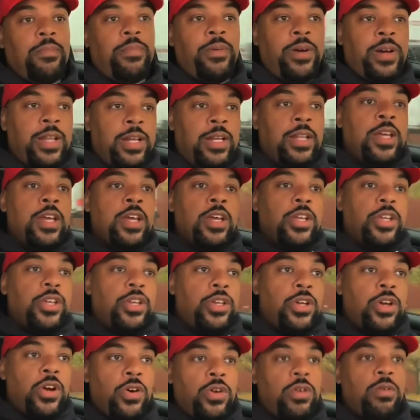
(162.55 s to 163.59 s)
But, you
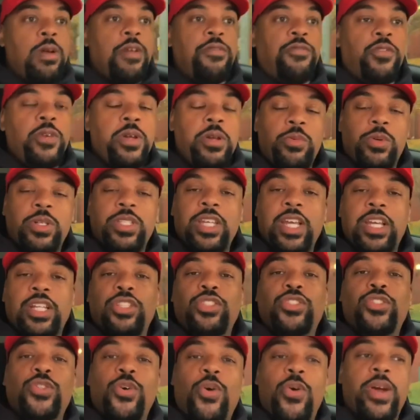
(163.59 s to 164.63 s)
know, the referee was
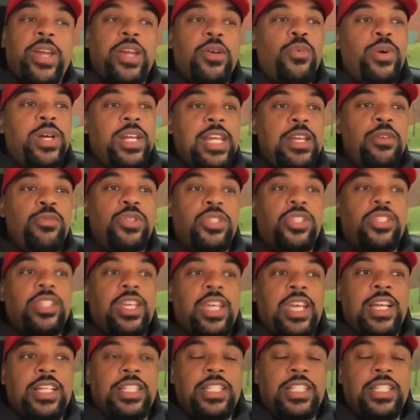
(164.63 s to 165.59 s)
enjoying what he was seeing,